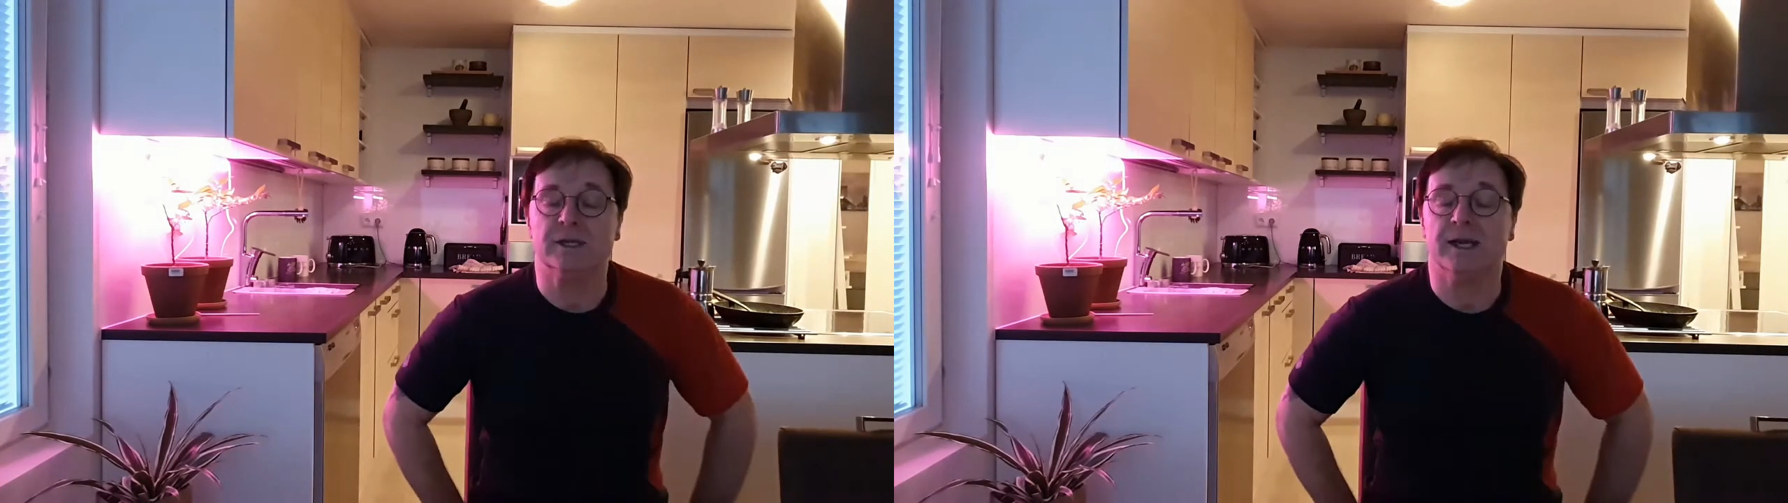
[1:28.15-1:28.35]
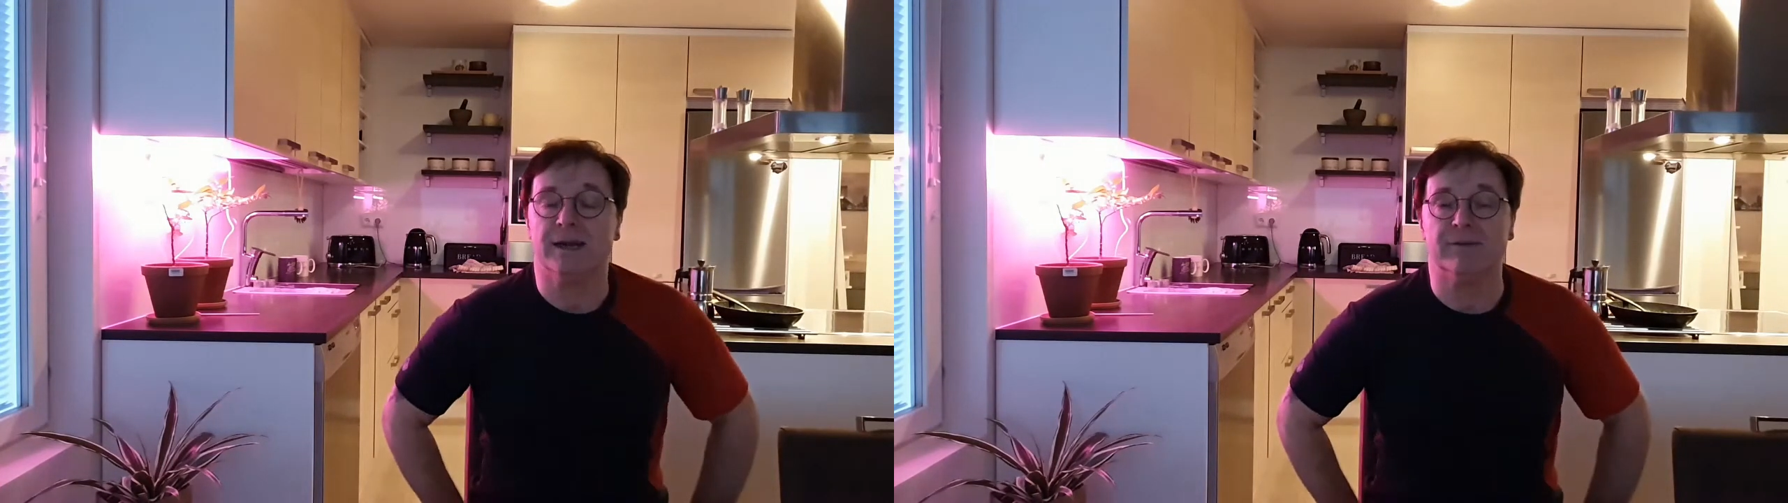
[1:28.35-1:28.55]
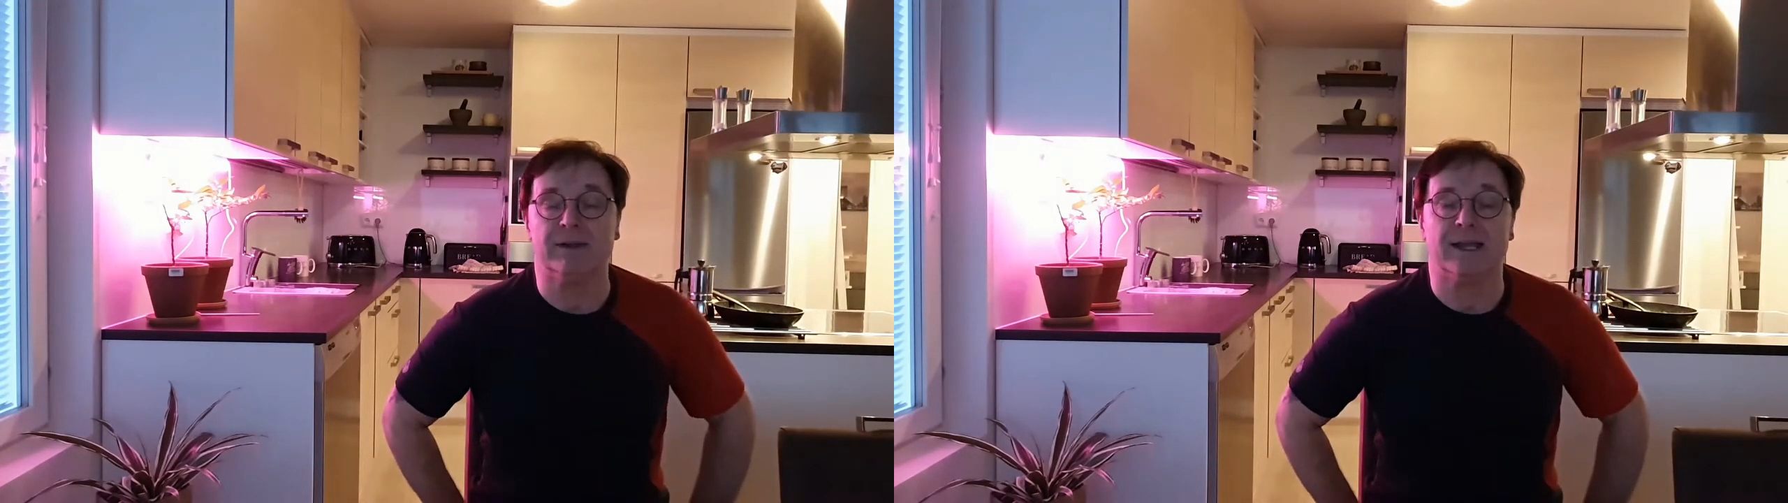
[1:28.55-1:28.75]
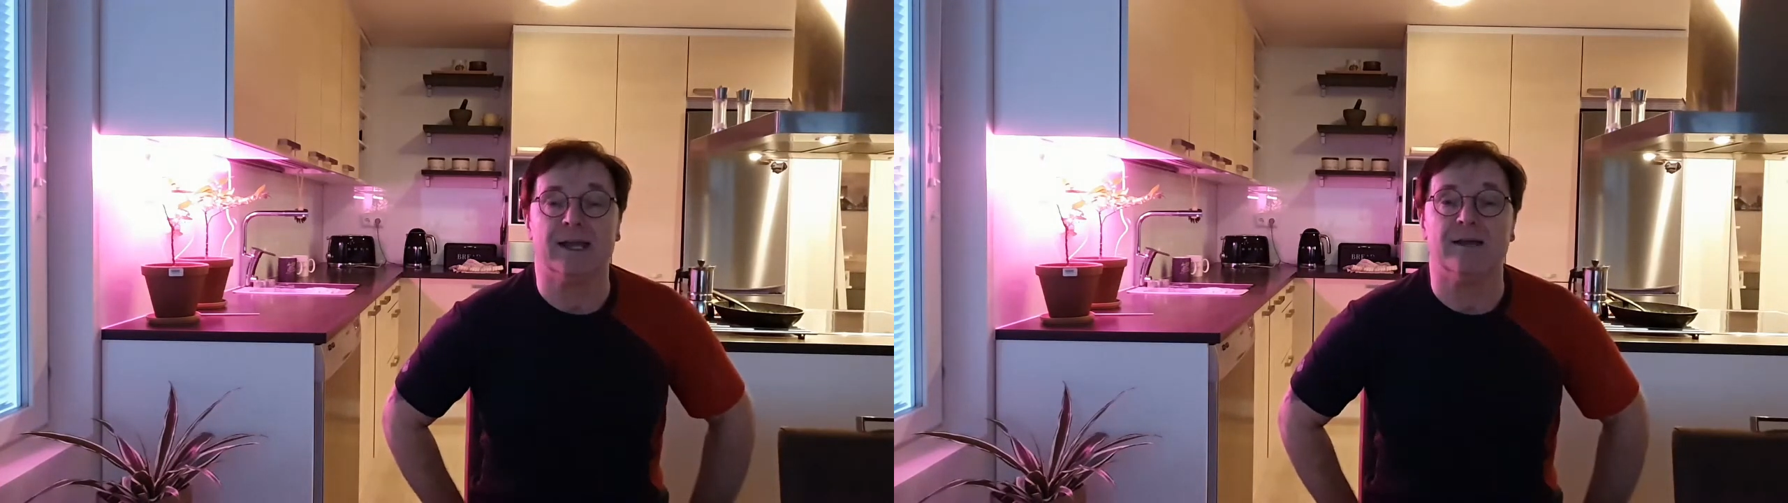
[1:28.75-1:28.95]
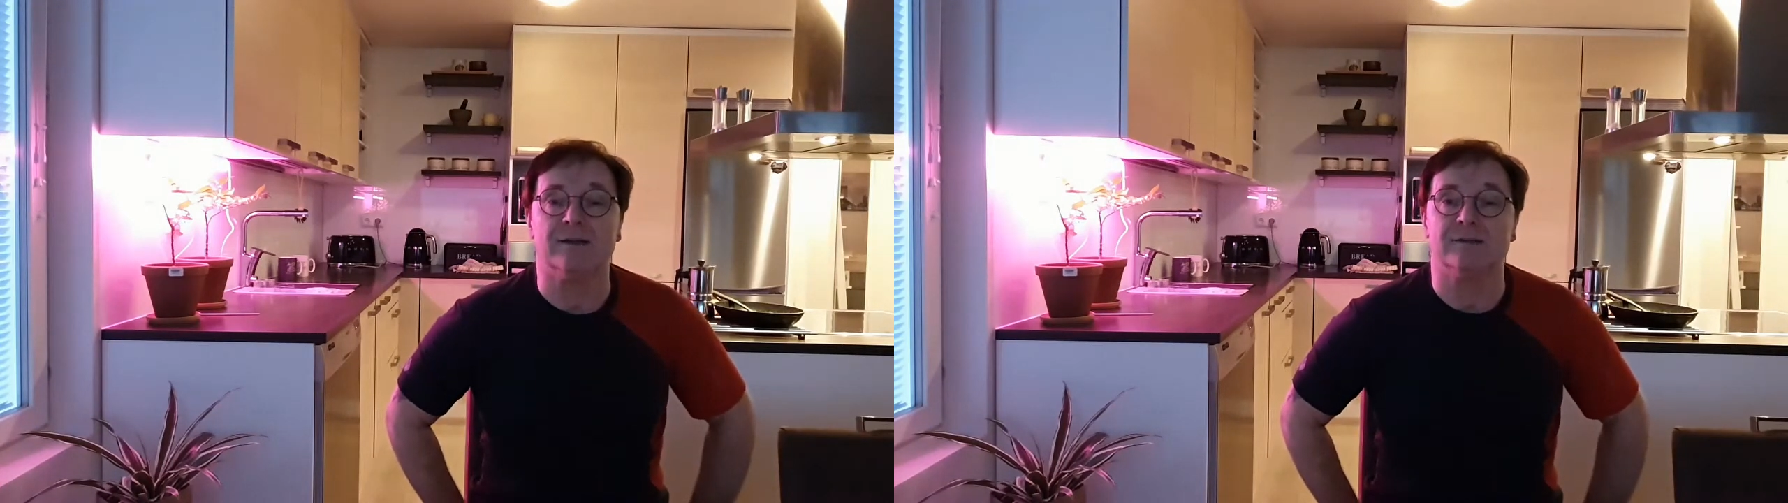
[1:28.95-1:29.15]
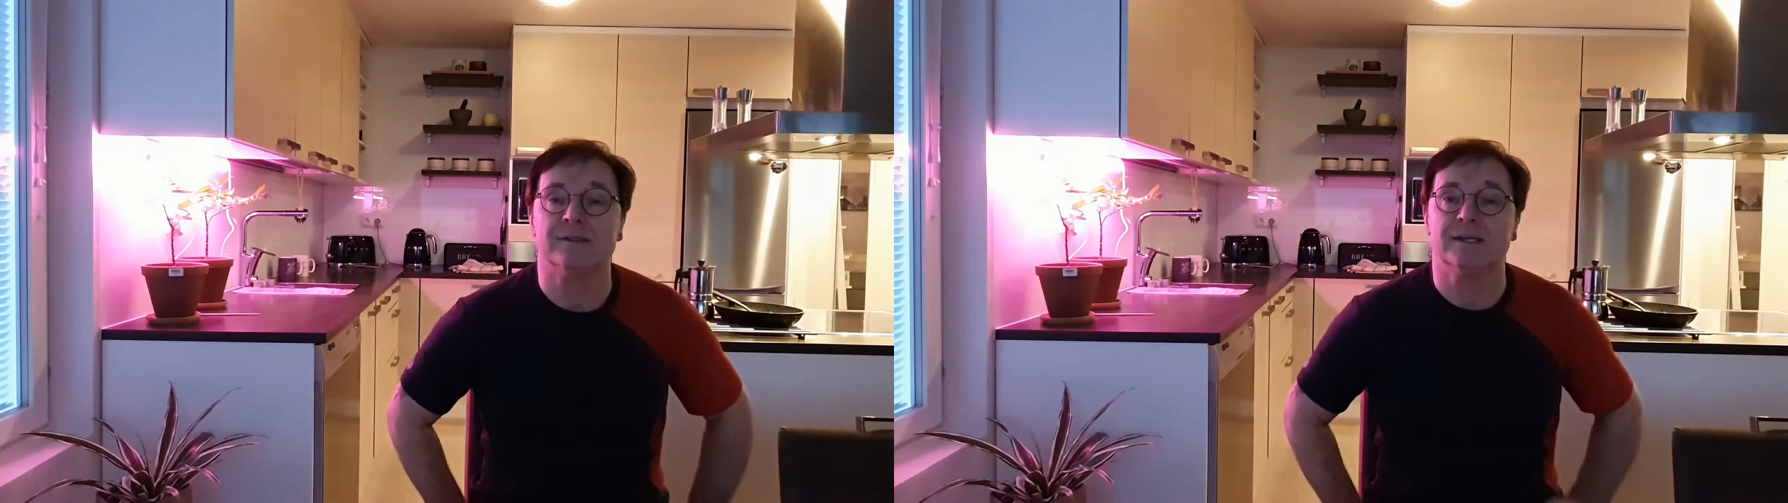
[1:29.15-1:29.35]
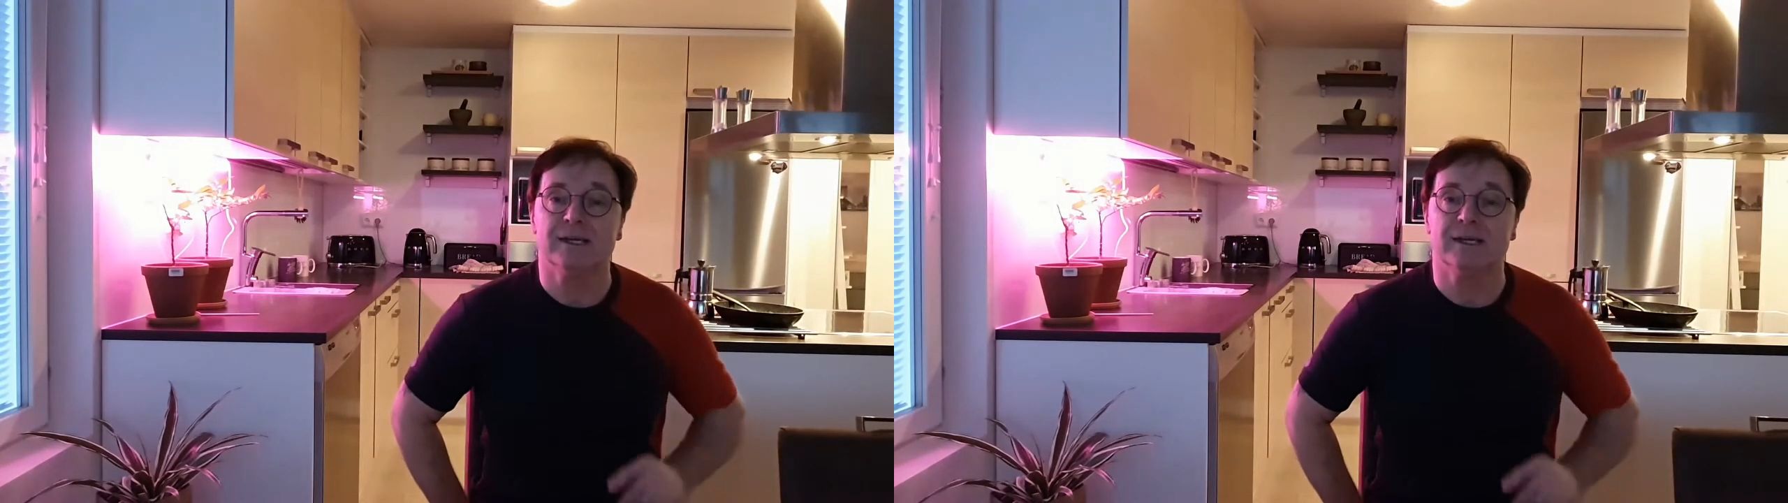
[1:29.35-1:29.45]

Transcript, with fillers: and everything else